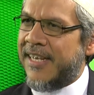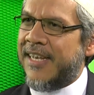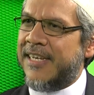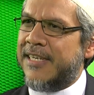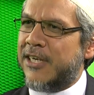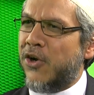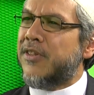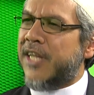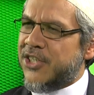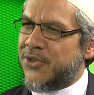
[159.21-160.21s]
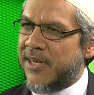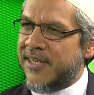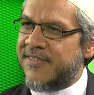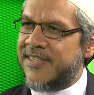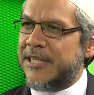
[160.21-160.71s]

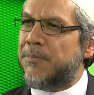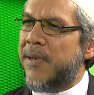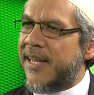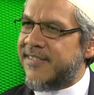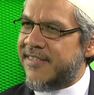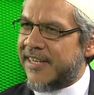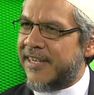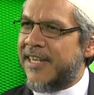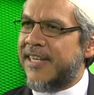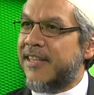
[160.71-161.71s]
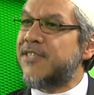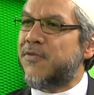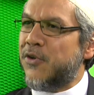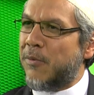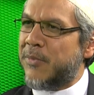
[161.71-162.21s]
contextualizing and placing this
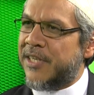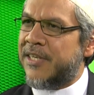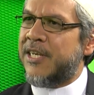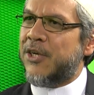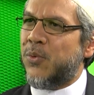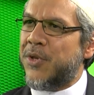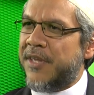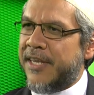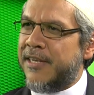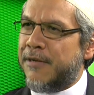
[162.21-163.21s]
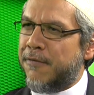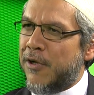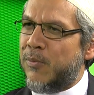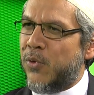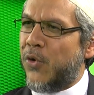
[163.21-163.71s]
phenomenon within a
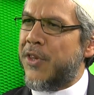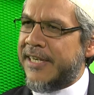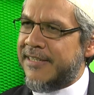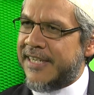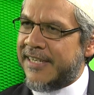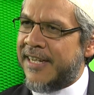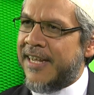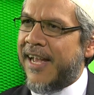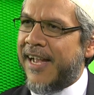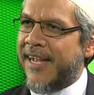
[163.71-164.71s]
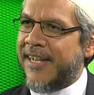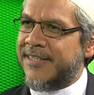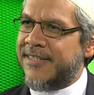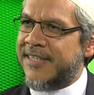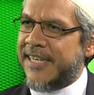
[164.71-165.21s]
far more authentic
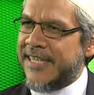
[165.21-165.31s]
and